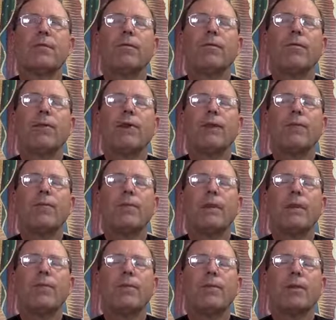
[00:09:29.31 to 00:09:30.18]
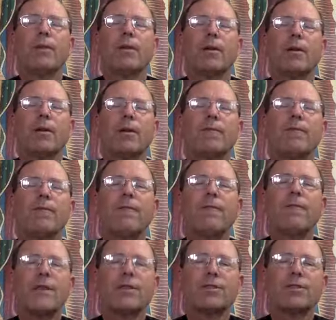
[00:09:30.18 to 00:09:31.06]
40 people are
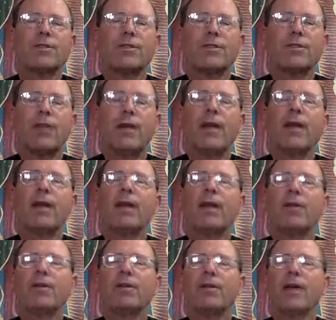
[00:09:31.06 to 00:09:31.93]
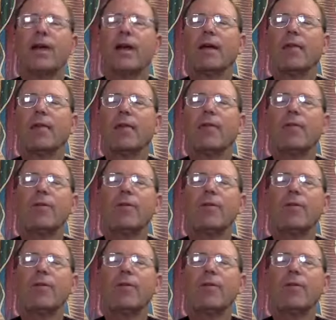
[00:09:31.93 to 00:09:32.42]
confessed, so 80 altogether.